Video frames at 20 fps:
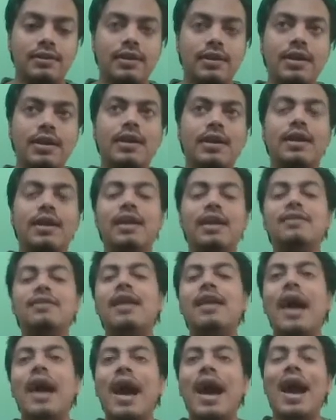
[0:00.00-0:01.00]
It is an
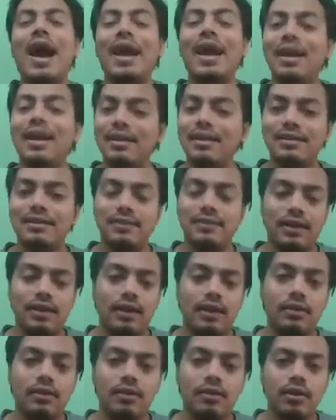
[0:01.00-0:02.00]
ideal state.
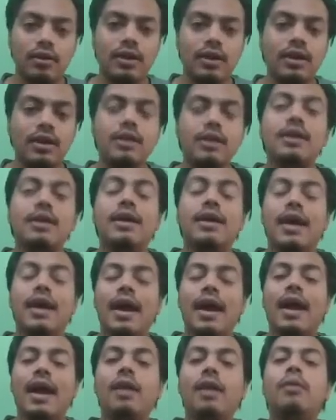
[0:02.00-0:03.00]
Okay,
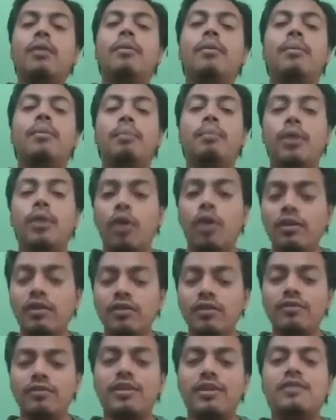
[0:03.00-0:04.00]
and because
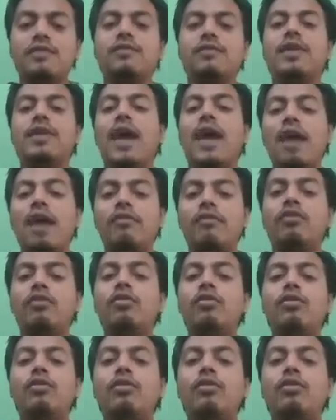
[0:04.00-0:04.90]
of this we have to